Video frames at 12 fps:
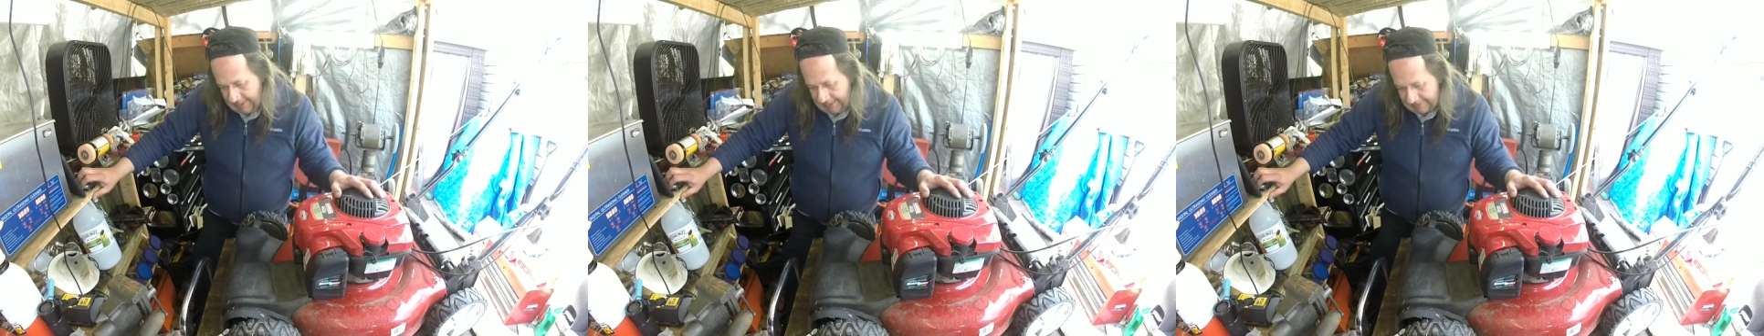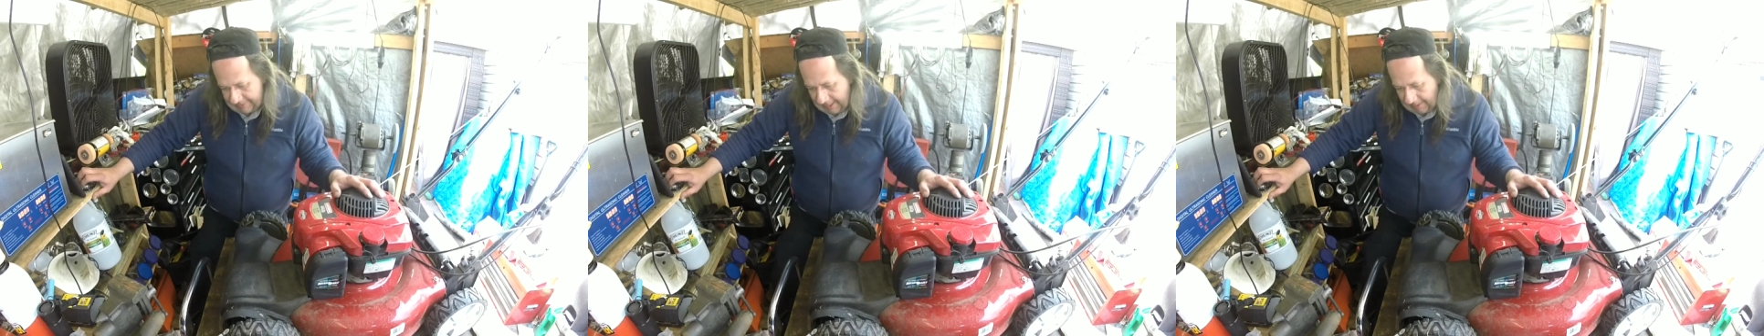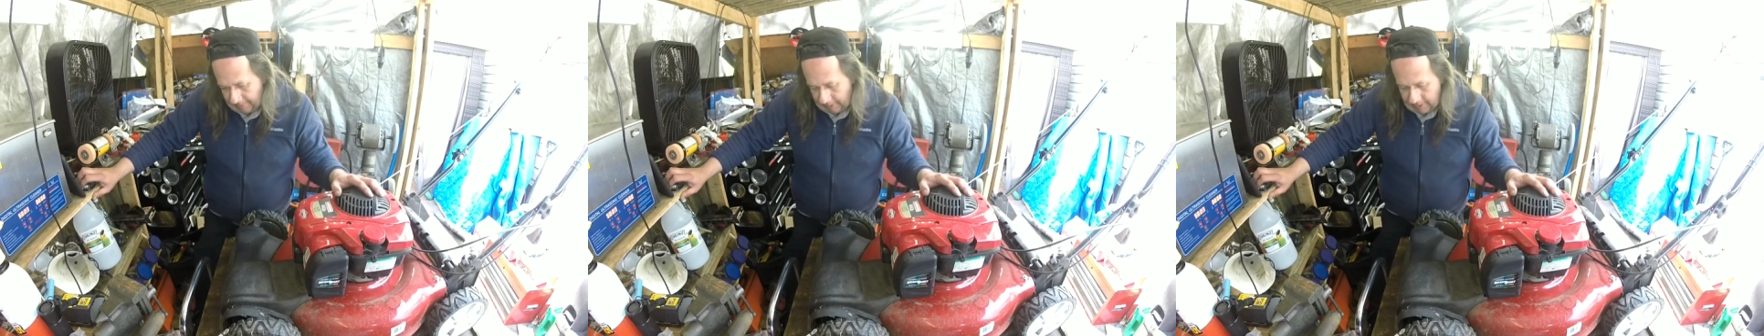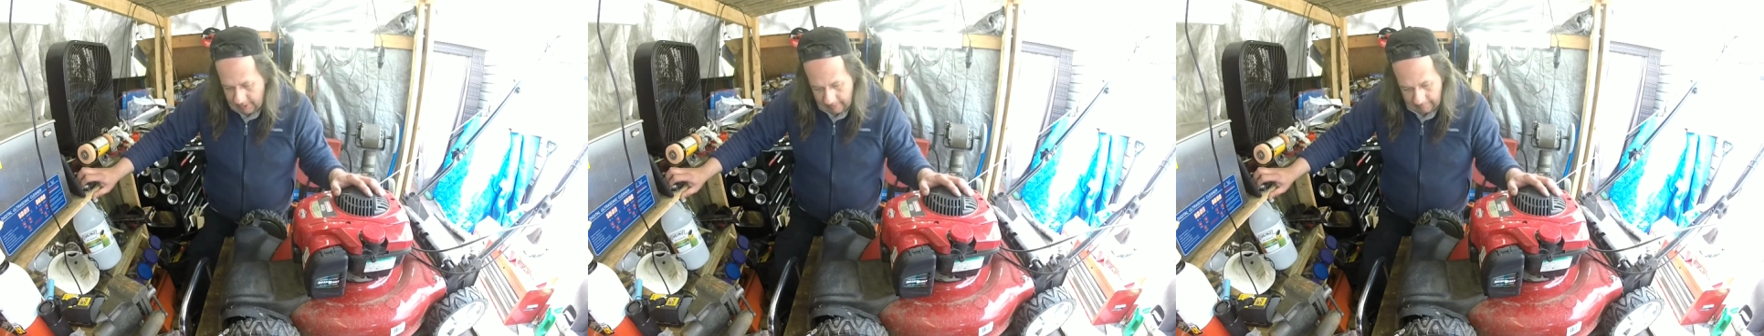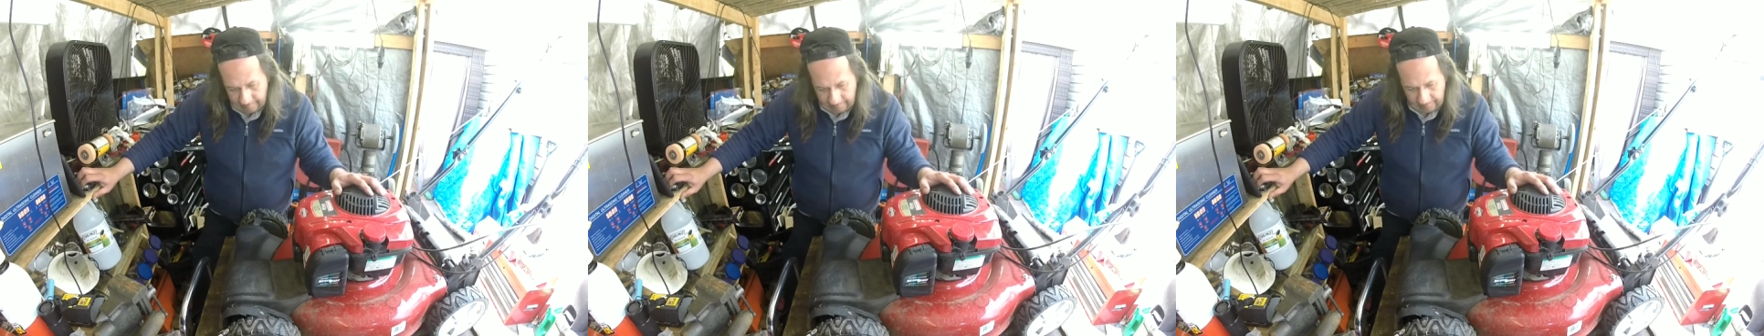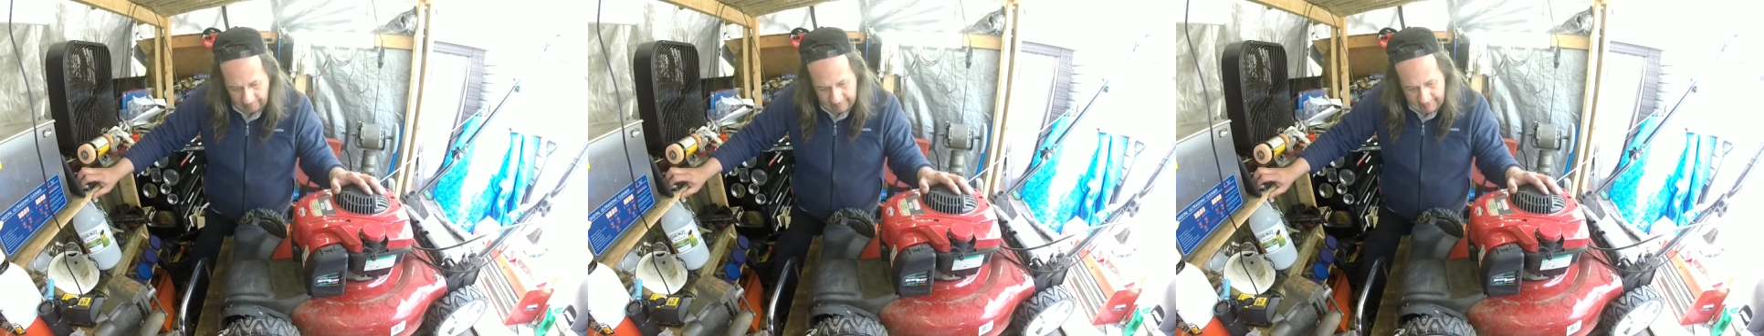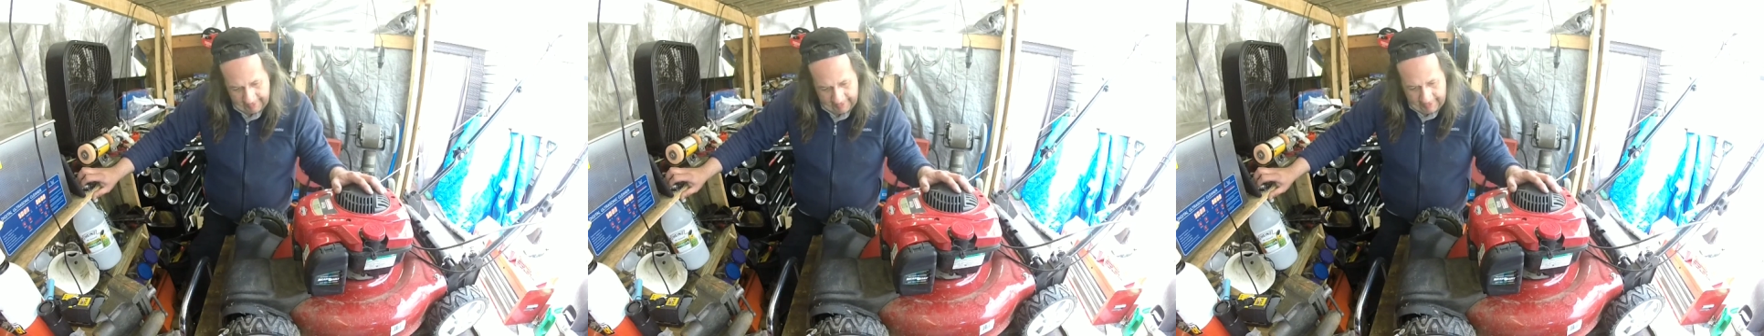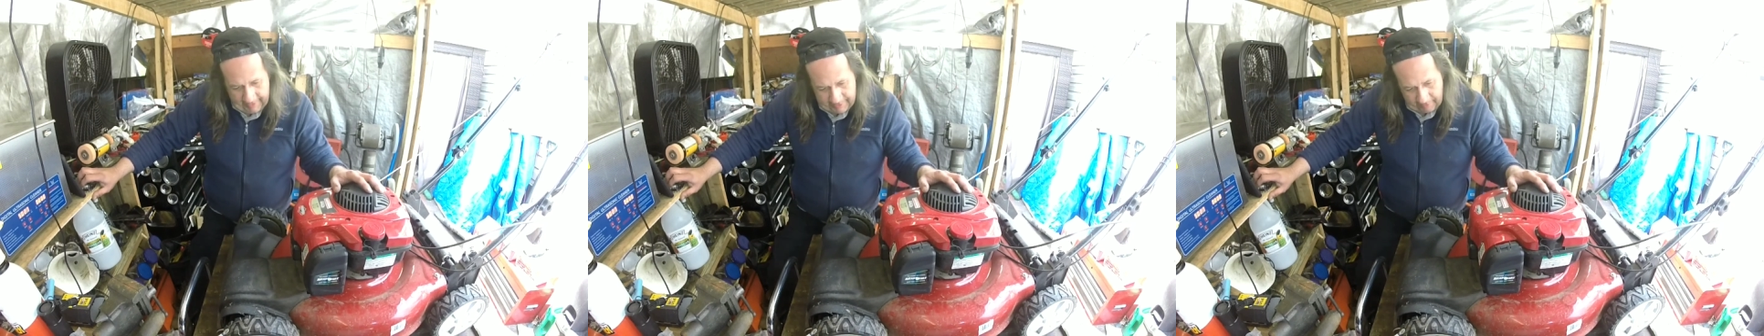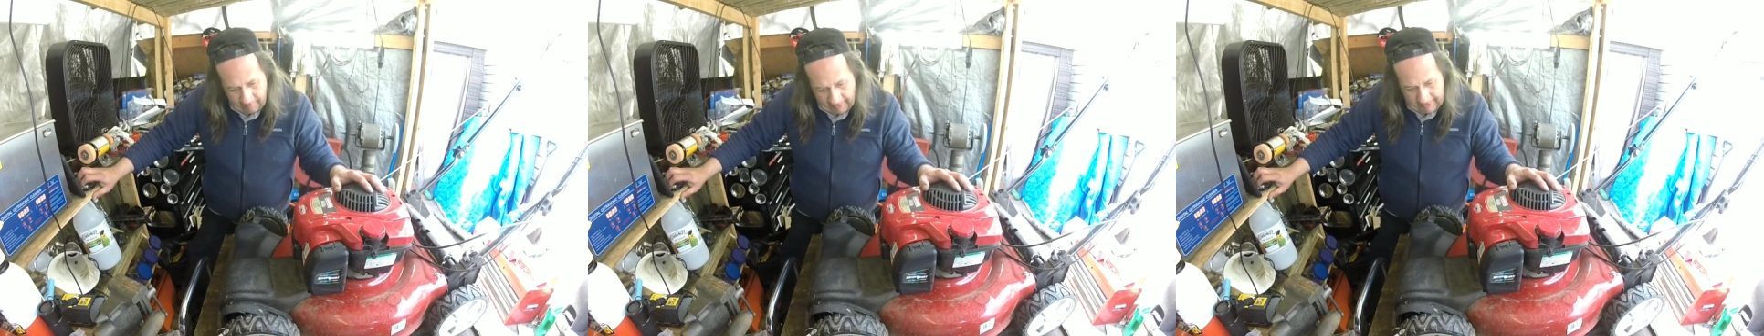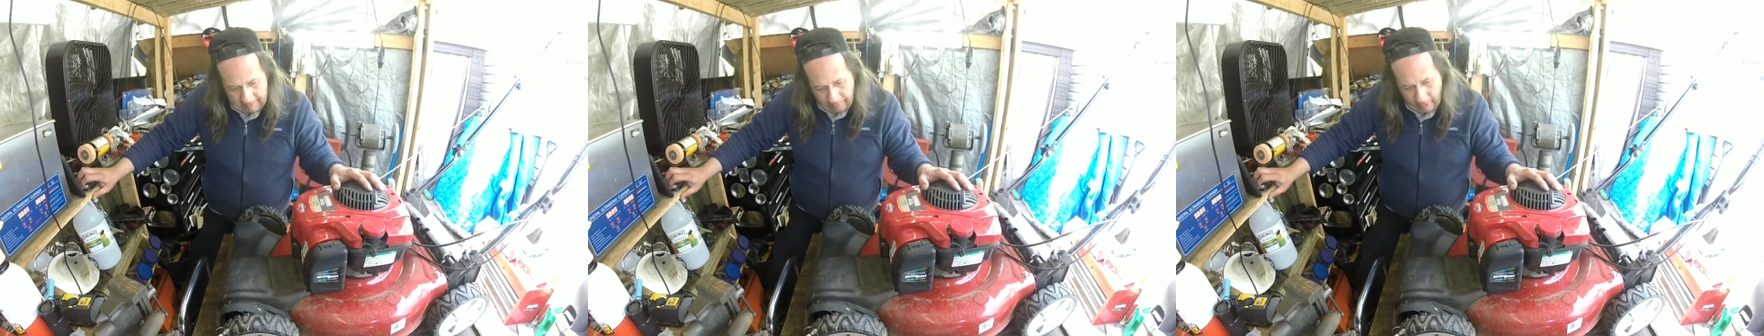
His neighbor is a rented